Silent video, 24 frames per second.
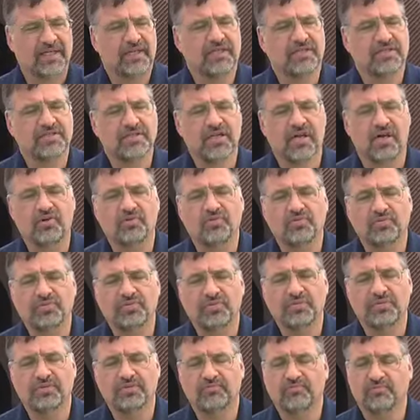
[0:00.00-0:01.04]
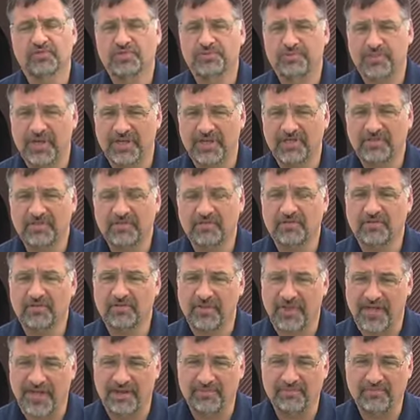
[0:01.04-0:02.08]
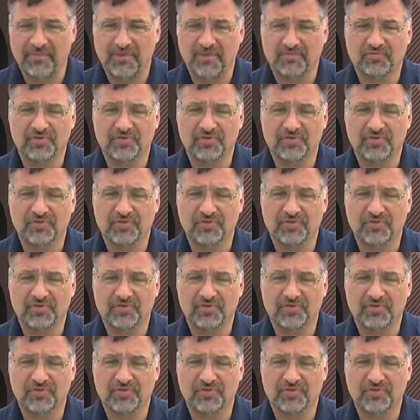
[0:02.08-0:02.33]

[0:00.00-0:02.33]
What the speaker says: So respect them,